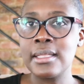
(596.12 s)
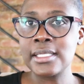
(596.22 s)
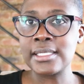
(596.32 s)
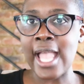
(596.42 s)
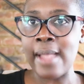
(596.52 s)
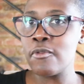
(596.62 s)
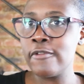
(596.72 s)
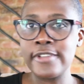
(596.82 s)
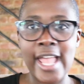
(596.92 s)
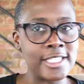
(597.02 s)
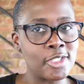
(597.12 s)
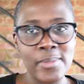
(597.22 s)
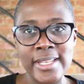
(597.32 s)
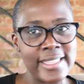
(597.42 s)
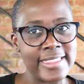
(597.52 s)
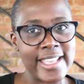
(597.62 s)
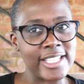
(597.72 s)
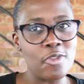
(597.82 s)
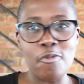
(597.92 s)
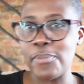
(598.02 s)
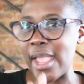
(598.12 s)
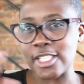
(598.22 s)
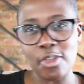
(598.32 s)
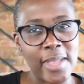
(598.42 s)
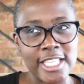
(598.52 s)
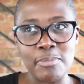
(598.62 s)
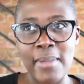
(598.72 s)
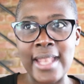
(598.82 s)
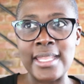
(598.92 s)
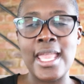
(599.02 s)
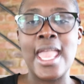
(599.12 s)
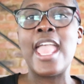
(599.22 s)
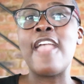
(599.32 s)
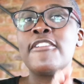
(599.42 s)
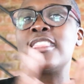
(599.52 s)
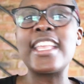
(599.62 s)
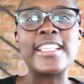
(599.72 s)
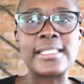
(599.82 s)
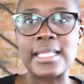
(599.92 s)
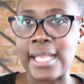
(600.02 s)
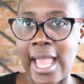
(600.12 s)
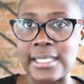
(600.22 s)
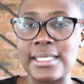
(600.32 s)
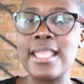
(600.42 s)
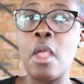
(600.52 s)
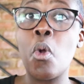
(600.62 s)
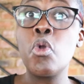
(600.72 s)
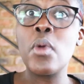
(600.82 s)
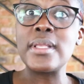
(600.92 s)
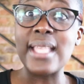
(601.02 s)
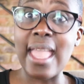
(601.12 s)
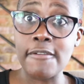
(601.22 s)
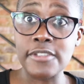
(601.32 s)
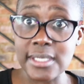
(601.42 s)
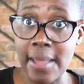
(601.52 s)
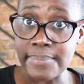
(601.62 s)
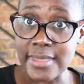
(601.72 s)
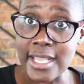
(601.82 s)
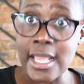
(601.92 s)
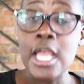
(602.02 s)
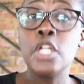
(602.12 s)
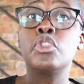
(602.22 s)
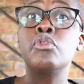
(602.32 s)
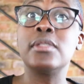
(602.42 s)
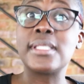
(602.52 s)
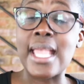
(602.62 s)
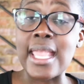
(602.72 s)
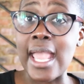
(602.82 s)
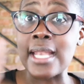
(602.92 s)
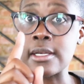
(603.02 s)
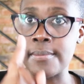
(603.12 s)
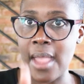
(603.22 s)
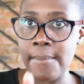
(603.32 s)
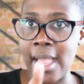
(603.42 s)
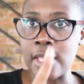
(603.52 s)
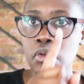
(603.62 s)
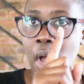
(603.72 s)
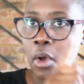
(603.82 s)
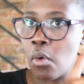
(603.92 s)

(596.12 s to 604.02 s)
this time you've done so many things, you've paid so much money, everything is right. They always have something to say. And remember, you are